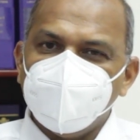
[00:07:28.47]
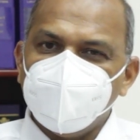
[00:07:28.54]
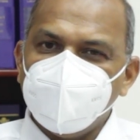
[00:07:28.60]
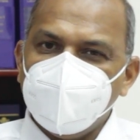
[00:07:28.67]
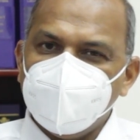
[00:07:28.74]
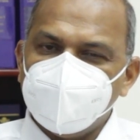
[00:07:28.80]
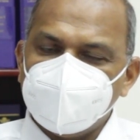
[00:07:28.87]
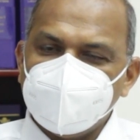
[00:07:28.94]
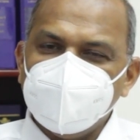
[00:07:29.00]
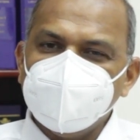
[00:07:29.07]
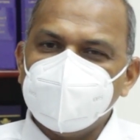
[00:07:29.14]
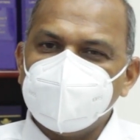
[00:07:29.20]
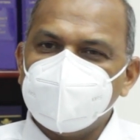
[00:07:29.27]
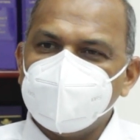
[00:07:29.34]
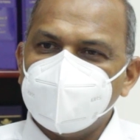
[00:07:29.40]
We have
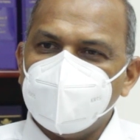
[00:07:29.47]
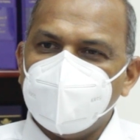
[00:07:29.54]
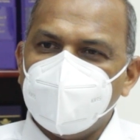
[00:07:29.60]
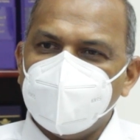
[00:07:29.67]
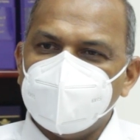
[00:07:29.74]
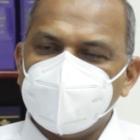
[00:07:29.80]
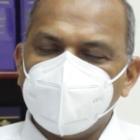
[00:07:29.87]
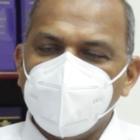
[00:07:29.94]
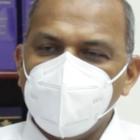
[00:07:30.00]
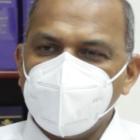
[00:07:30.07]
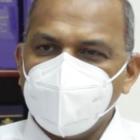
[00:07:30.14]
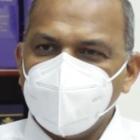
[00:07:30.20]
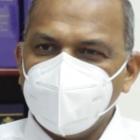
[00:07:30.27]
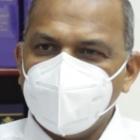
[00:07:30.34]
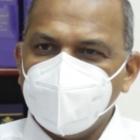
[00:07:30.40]
since
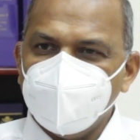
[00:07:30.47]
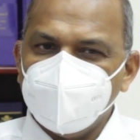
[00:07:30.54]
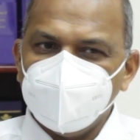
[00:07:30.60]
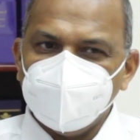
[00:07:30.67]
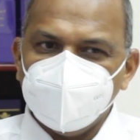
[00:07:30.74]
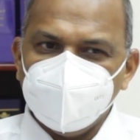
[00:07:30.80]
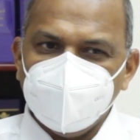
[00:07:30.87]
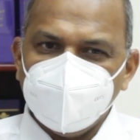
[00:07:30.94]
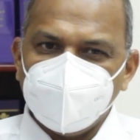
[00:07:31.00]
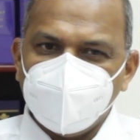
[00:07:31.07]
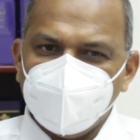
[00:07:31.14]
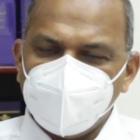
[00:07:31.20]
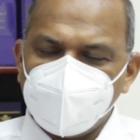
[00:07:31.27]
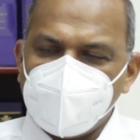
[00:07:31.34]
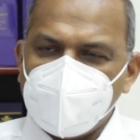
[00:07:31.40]
spoken to the
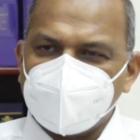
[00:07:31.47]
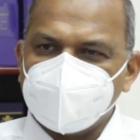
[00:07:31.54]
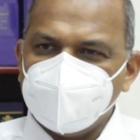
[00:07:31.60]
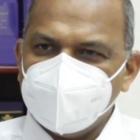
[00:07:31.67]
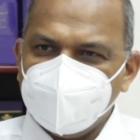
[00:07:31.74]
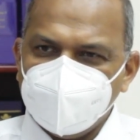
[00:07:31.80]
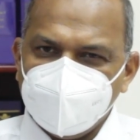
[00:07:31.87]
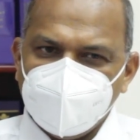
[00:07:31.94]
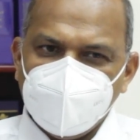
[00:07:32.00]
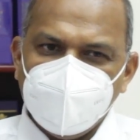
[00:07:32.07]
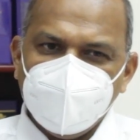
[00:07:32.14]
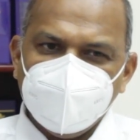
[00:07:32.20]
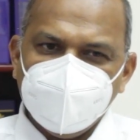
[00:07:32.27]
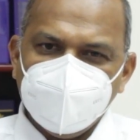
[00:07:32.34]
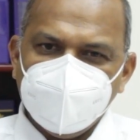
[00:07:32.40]
contractor
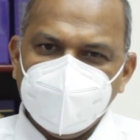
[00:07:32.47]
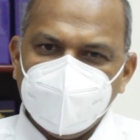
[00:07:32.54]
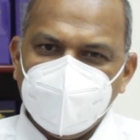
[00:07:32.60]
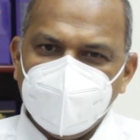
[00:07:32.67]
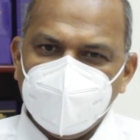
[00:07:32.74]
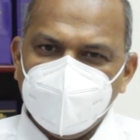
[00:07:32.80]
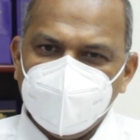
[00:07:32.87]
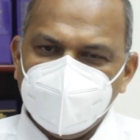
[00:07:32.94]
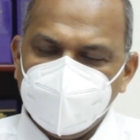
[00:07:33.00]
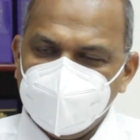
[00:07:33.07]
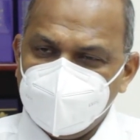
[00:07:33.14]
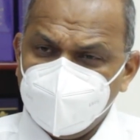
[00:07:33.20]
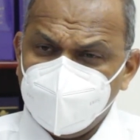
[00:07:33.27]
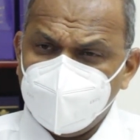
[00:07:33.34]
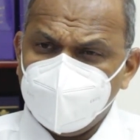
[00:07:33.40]
and the
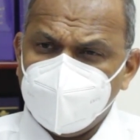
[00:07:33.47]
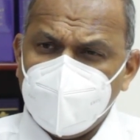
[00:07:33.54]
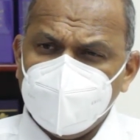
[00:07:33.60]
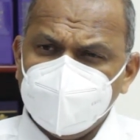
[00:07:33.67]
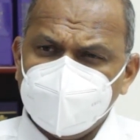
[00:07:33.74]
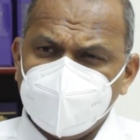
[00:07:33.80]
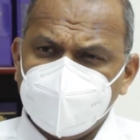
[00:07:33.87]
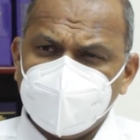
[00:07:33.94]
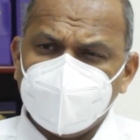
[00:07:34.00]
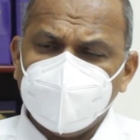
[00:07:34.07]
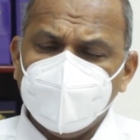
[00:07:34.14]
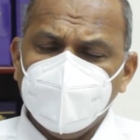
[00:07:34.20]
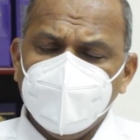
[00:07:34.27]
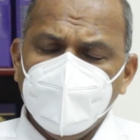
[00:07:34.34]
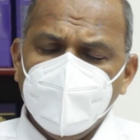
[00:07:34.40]
supervisor,
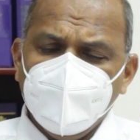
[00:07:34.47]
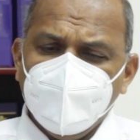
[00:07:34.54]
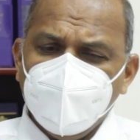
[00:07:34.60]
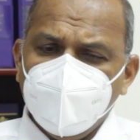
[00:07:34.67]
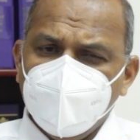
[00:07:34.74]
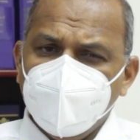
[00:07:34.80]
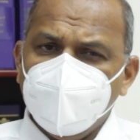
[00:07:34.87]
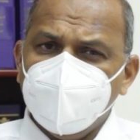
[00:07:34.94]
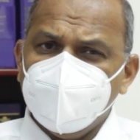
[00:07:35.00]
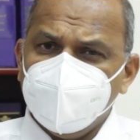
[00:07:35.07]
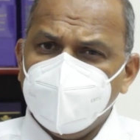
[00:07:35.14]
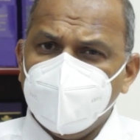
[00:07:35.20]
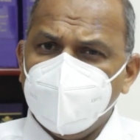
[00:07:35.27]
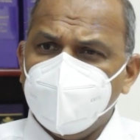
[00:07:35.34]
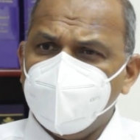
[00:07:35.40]

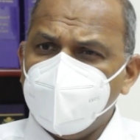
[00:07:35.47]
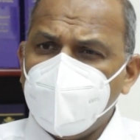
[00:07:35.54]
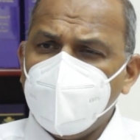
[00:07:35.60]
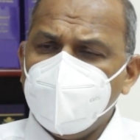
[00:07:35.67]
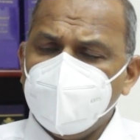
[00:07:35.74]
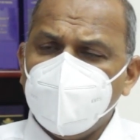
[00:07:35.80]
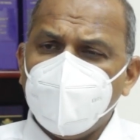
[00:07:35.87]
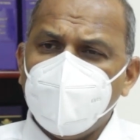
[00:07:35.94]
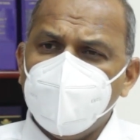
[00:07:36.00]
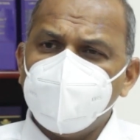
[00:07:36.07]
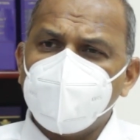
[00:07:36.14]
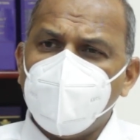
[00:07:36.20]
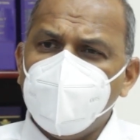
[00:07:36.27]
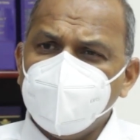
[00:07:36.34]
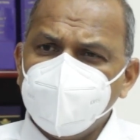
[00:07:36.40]
and
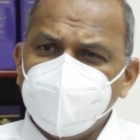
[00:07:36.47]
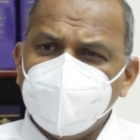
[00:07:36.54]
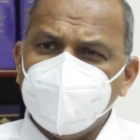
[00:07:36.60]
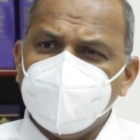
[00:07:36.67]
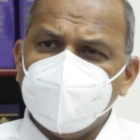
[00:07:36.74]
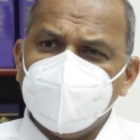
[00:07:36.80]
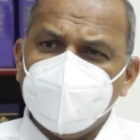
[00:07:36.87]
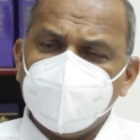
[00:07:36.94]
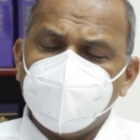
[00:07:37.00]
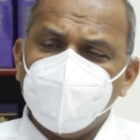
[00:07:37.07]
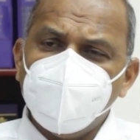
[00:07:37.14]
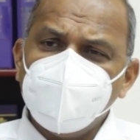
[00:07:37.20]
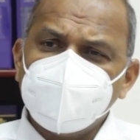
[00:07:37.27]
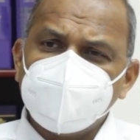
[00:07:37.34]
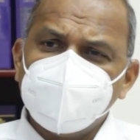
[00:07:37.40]
I'm confident that
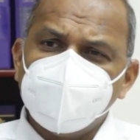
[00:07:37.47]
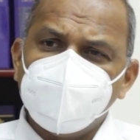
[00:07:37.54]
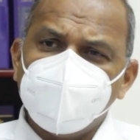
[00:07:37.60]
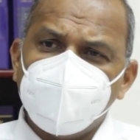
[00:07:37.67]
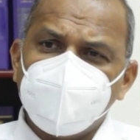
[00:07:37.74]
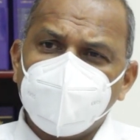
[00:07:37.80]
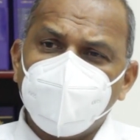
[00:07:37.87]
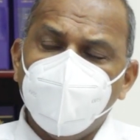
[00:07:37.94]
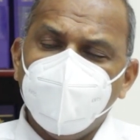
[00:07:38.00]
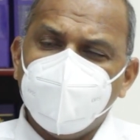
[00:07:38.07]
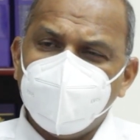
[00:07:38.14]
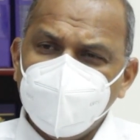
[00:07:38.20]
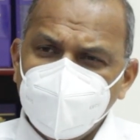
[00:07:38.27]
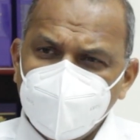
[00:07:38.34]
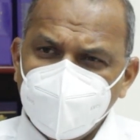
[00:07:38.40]
most of the work
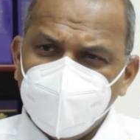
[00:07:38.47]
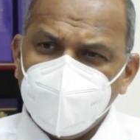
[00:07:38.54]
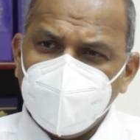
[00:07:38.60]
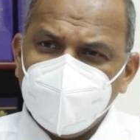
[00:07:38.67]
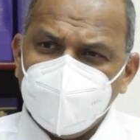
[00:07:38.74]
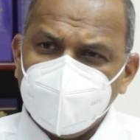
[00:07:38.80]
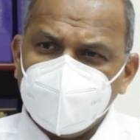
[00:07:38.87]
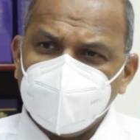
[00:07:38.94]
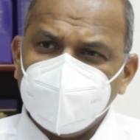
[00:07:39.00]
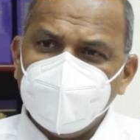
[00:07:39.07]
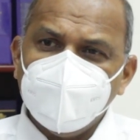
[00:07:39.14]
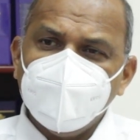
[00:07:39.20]
within the building